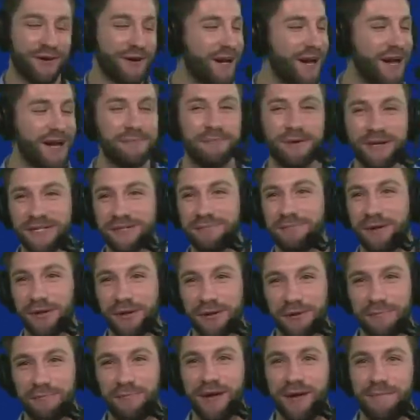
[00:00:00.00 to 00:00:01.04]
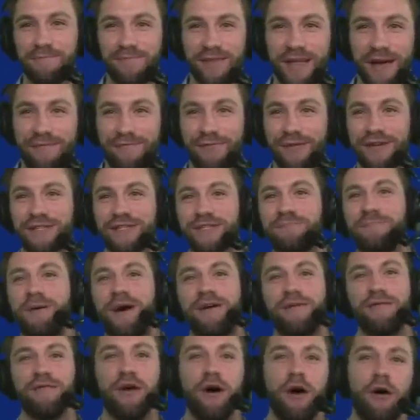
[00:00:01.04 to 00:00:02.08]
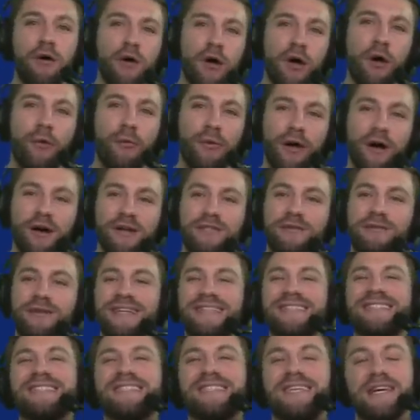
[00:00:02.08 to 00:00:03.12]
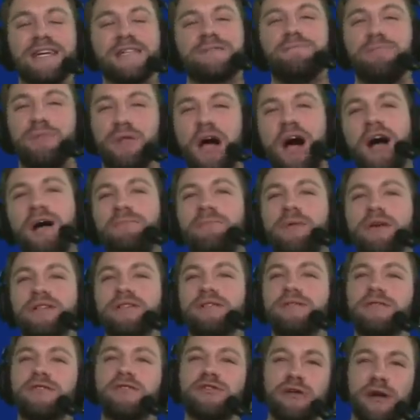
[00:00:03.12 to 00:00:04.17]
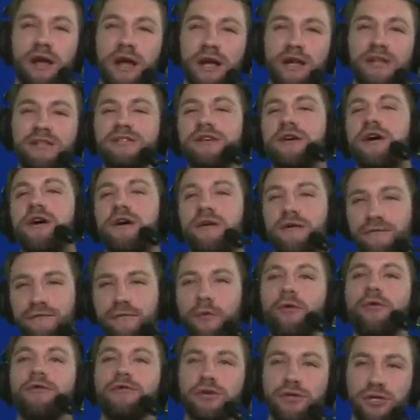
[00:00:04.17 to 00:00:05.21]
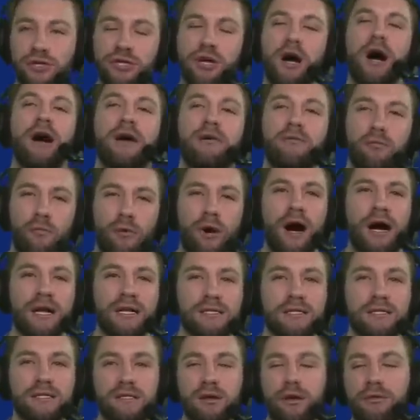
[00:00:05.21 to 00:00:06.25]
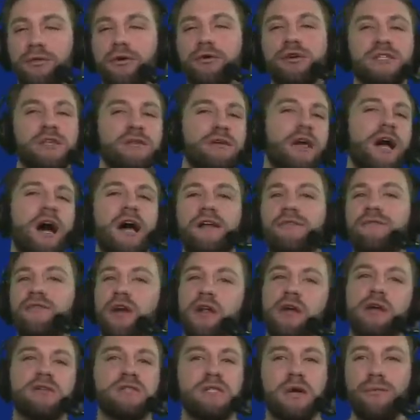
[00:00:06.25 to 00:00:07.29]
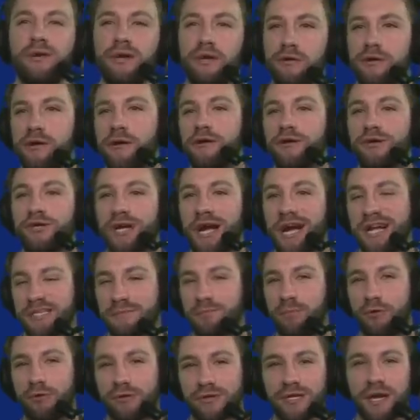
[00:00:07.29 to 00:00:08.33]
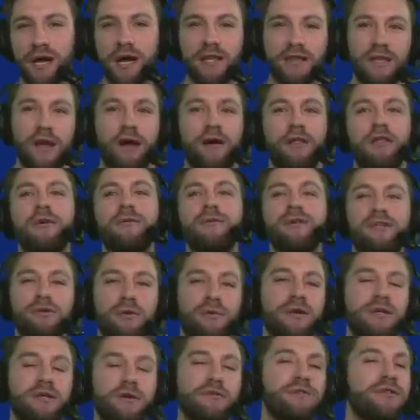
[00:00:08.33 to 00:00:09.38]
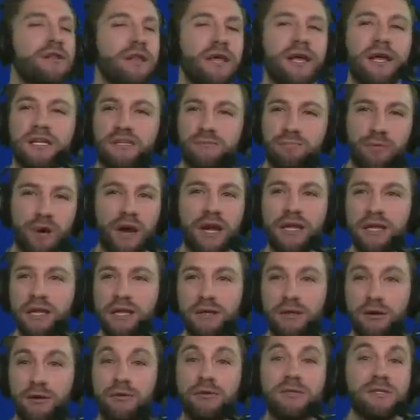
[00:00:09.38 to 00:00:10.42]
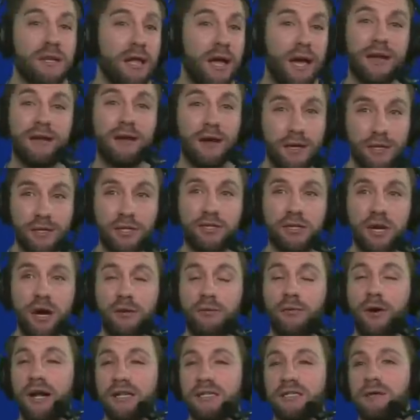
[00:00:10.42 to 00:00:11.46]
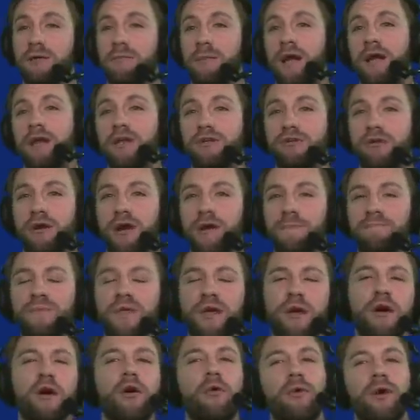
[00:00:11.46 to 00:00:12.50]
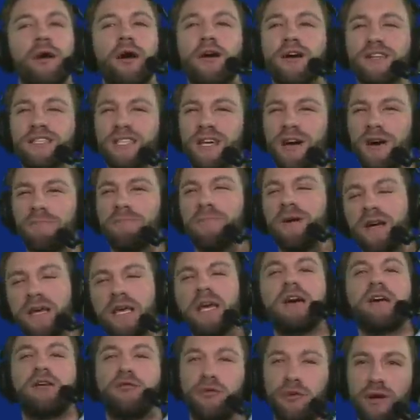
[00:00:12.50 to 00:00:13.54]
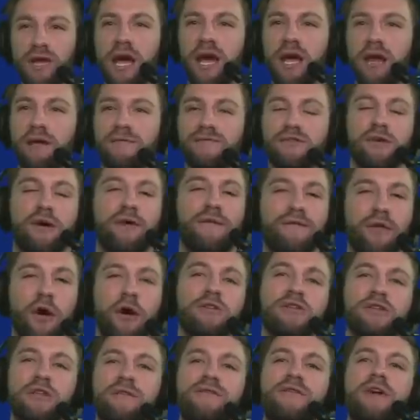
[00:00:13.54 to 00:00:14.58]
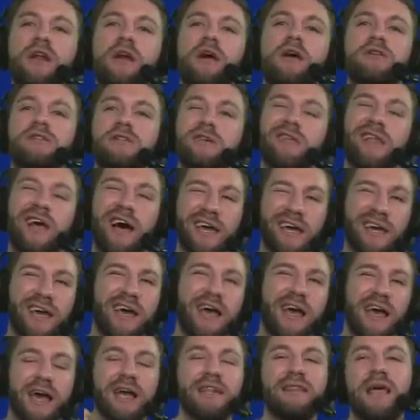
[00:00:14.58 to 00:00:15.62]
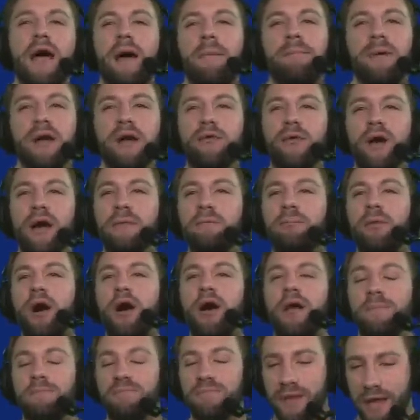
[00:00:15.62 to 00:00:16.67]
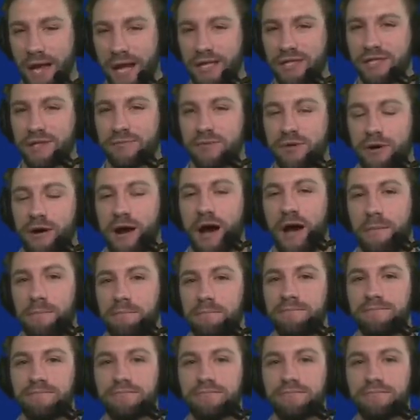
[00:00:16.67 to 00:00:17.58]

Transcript: I kind of miss him a little bit. Netflix is better, though. We also did six Blockbuster trades for Deshaun Watson. So these are the kind of videos that we do here at Chat Sports. Not only do we do the latest breaking news like a Deshaun Watson a trade, we also get creative. So if those are the videos you like, hit that big red button and subscribe.